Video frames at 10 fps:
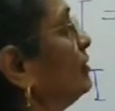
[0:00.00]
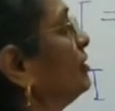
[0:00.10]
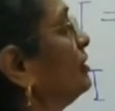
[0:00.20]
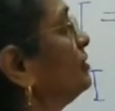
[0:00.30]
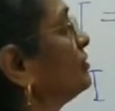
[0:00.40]

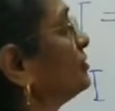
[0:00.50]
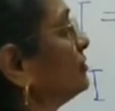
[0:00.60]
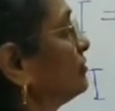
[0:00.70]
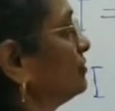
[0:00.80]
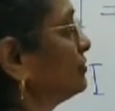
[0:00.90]
It is
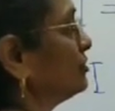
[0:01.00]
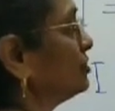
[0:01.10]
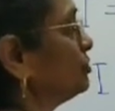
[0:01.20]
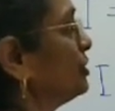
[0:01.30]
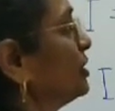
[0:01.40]

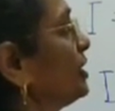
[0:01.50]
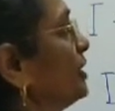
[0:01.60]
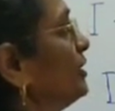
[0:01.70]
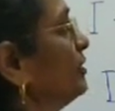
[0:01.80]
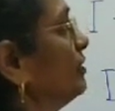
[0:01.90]

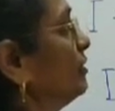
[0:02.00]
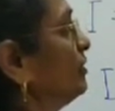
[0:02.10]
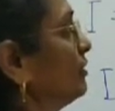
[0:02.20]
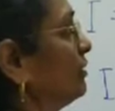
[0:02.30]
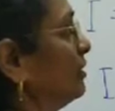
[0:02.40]
situated
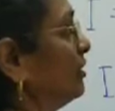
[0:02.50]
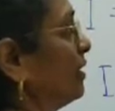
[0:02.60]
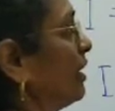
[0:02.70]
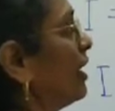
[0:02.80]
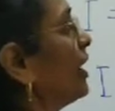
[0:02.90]

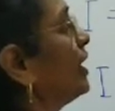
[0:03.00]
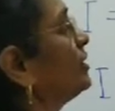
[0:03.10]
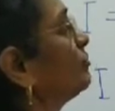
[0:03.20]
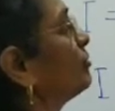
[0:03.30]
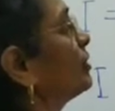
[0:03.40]

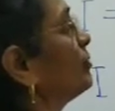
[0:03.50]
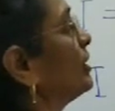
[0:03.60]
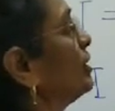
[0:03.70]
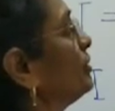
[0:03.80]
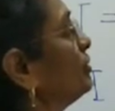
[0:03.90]
at
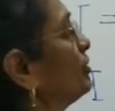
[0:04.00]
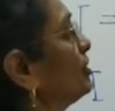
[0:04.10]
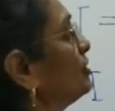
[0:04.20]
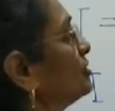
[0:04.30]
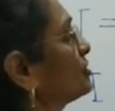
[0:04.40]

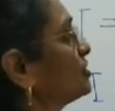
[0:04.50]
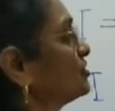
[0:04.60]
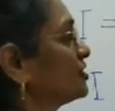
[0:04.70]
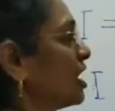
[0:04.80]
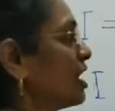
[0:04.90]
perpendicular
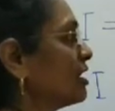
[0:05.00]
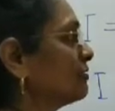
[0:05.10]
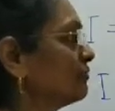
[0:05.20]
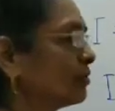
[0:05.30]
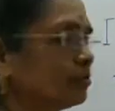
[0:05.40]
distance
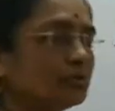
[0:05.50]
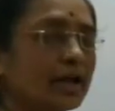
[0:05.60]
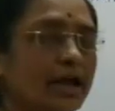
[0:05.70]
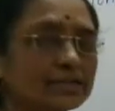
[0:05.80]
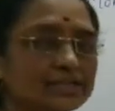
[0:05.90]
r from the
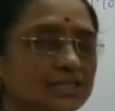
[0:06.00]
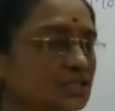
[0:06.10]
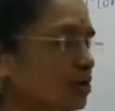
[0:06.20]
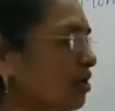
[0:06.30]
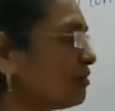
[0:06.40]

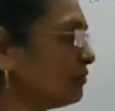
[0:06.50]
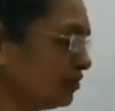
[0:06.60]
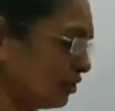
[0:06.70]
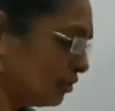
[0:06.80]
axis of